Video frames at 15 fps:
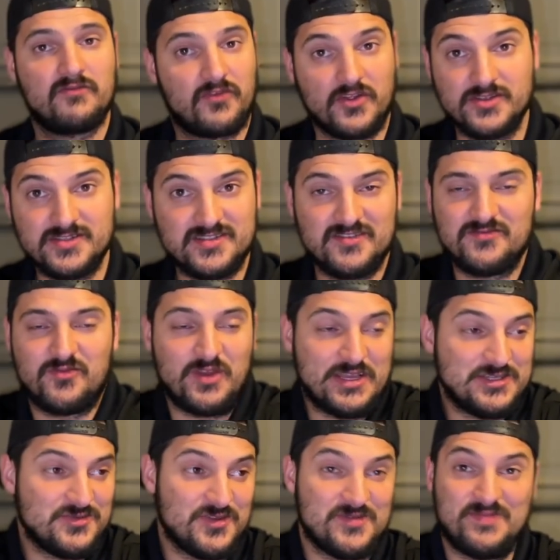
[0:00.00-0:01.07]
First of
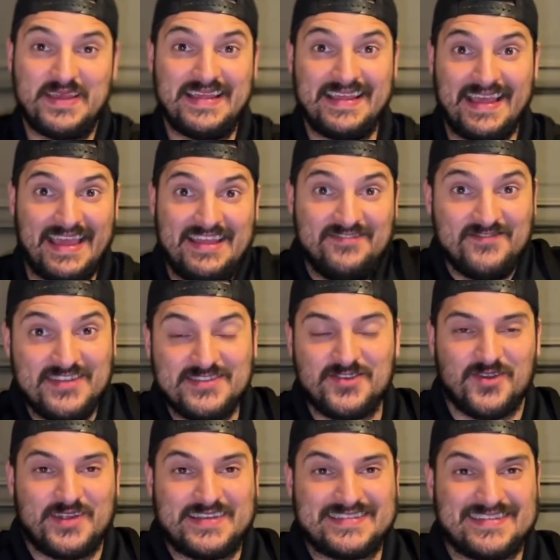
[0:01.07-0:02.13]
which would be
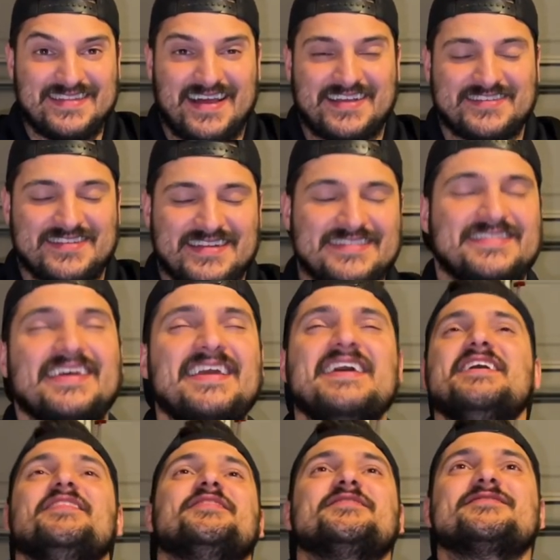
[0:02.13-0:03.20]
inventory selection. It's like
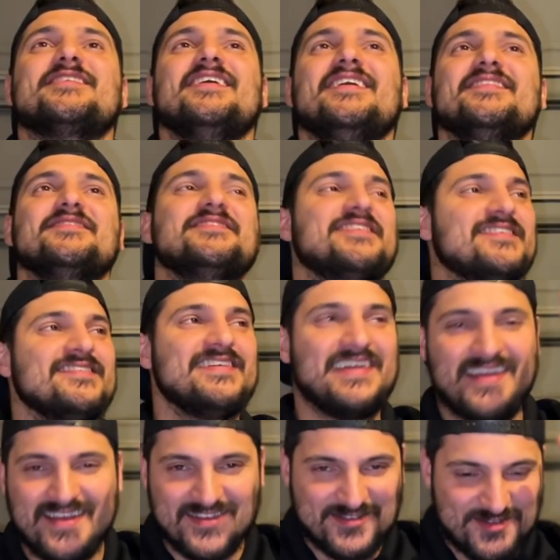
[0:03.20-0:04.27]
there's
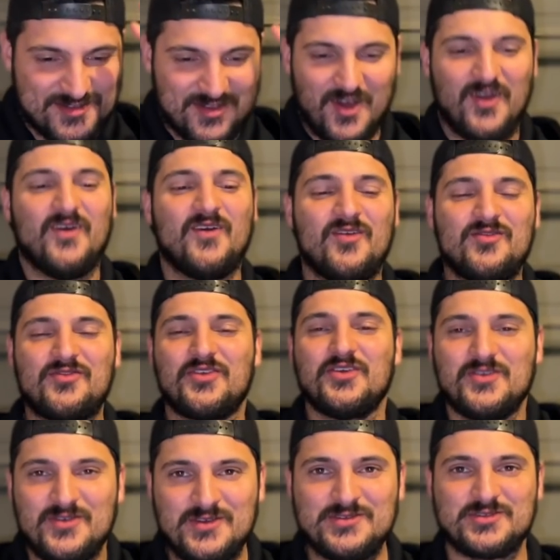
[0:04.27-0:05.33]
literally so
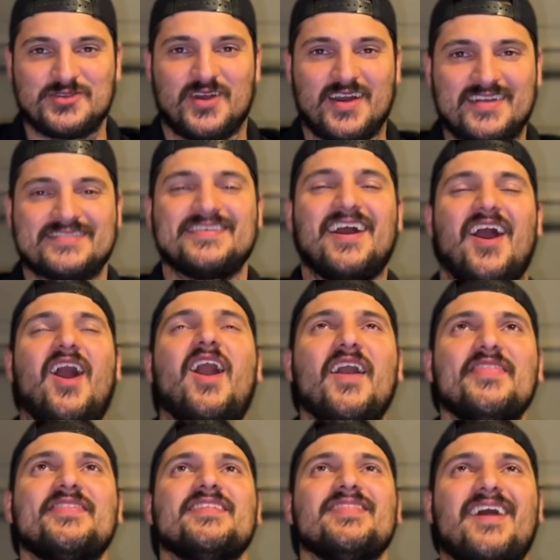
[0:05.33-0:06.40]
few trucks
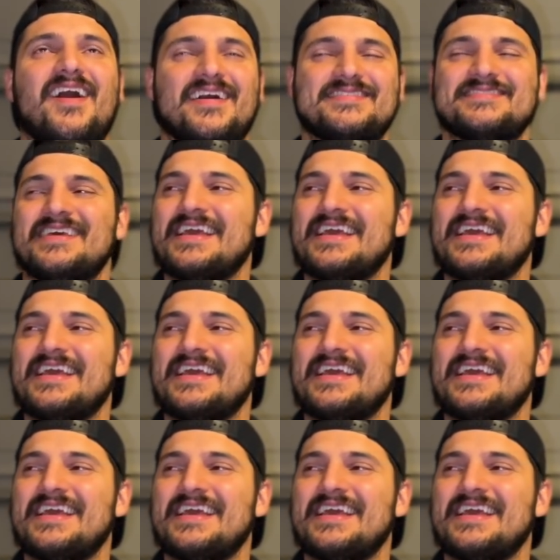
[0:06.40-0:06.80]
on the lots.